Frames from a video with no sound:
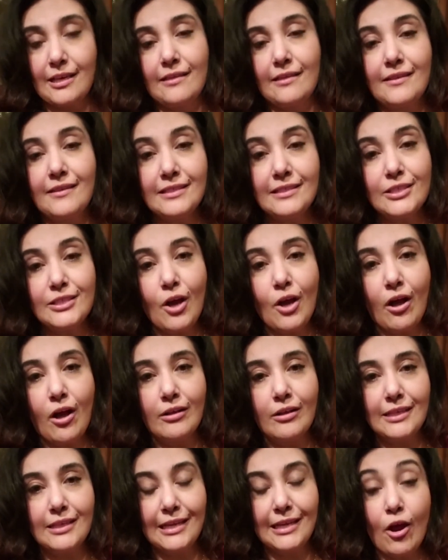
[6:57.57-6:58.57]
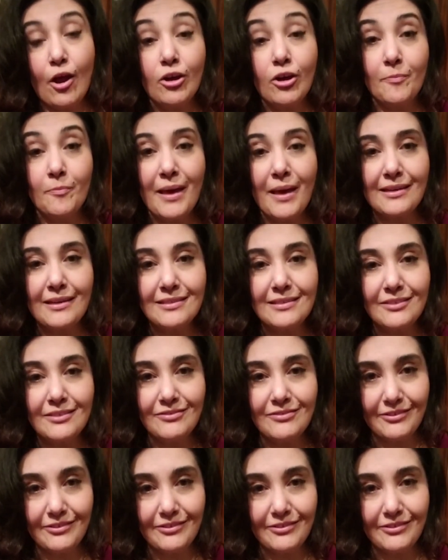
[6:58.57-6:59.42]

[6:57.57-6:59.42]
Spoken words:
This is called an augmentative